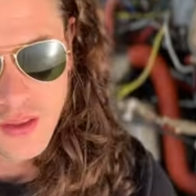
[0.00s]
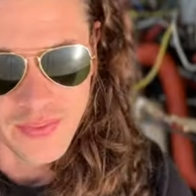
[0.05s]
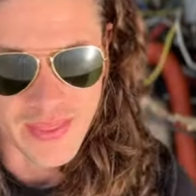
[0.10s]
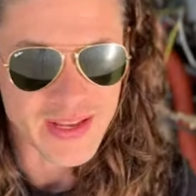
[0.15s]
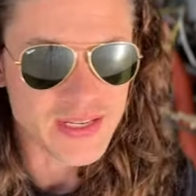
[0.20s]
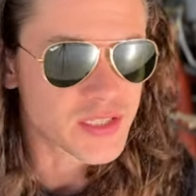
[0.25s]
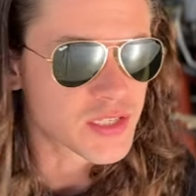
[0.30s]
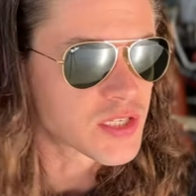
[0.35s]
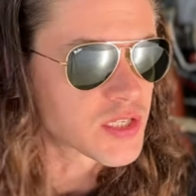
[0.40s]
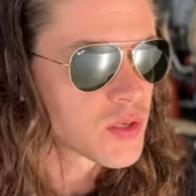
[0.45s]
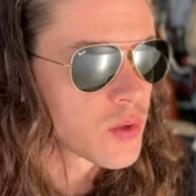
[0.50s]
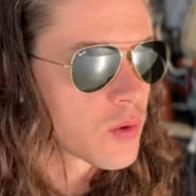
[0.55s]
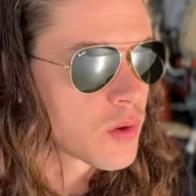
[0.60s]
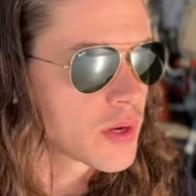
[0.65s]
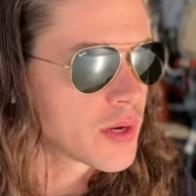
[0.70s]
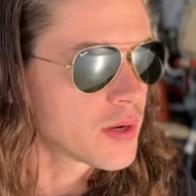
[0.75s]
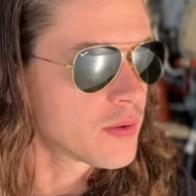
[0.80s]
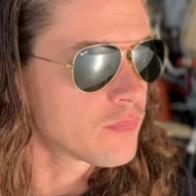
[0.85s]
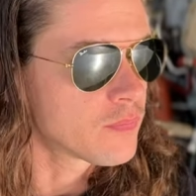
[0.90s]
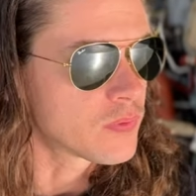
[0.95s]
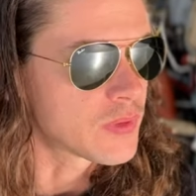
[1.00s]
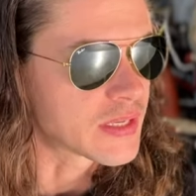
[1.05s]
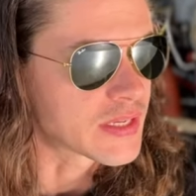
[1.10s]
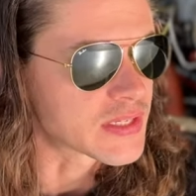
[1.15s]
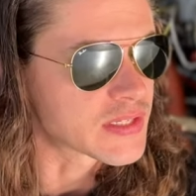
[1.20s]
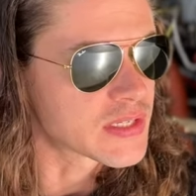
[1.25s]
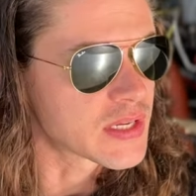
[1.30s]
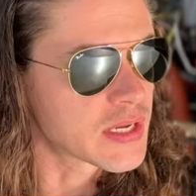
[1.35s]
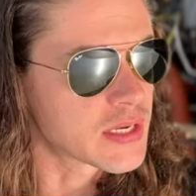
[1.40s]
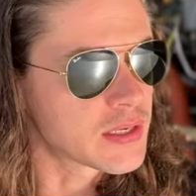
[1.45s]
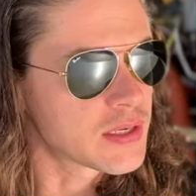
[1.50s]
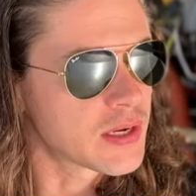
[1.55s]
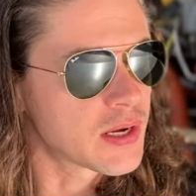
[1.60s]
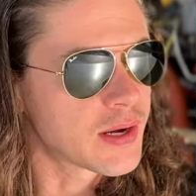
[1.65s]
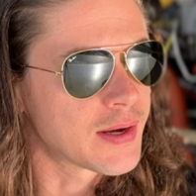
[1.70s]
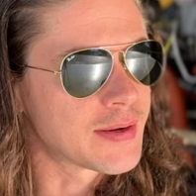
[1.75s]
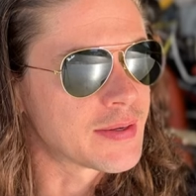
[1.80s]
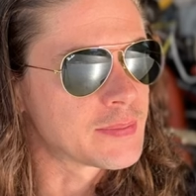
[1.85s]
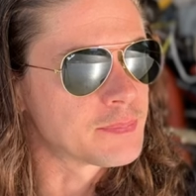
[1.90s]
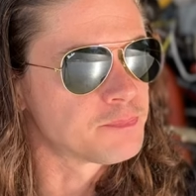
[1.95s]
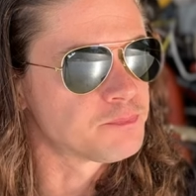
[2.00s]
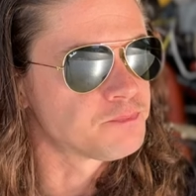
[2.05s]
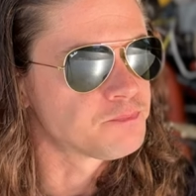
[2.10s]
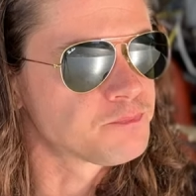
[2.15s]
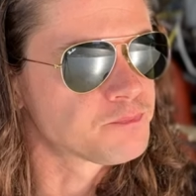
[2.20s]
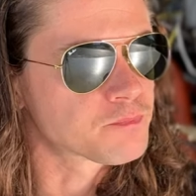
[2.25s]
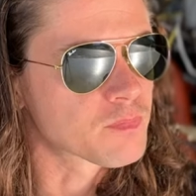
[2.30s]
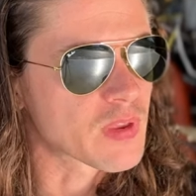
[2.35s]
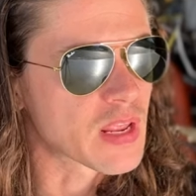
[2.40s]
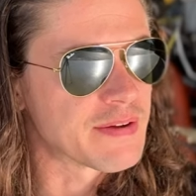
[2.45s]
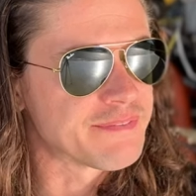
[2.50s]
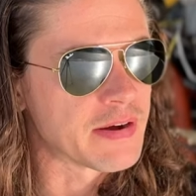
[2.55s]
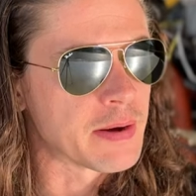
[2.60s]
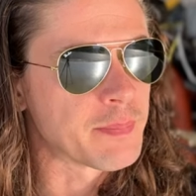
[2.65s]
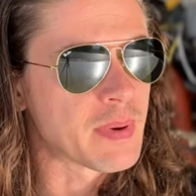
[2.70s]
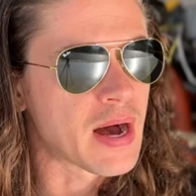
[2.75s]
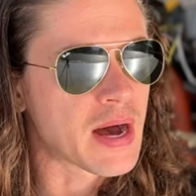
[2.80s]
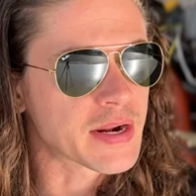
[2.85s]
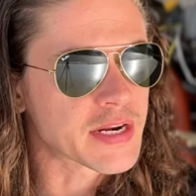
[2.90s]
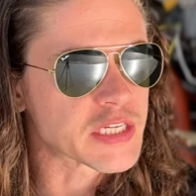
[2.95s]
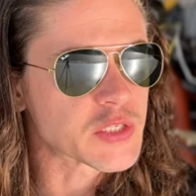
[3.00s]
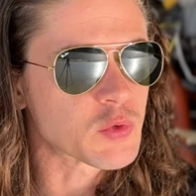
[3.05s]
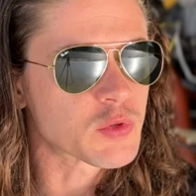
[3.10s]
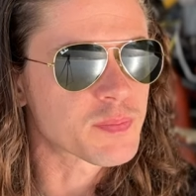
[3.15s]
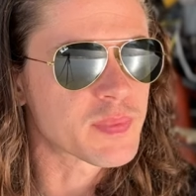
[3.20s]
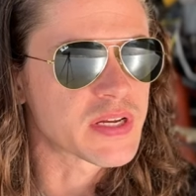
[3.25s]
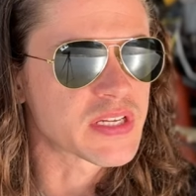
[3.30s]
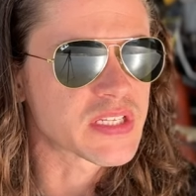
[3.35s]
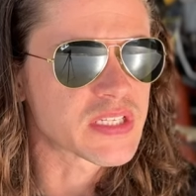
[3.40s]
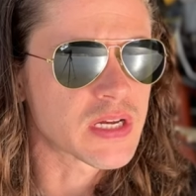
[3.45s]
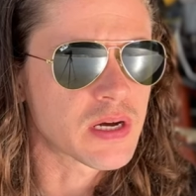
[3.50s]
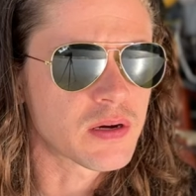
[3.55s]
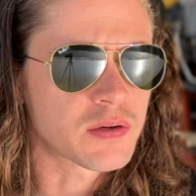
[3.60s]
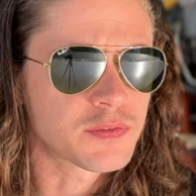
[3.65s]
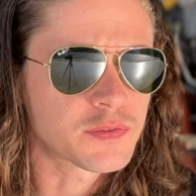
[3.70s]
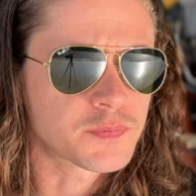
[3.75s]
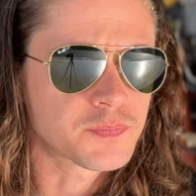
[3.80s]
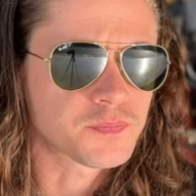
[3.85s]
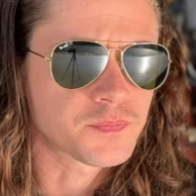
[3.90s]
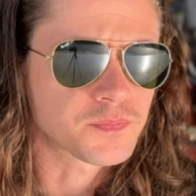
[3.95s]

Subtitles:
That's the story. Like I said, if I'm honest with myself,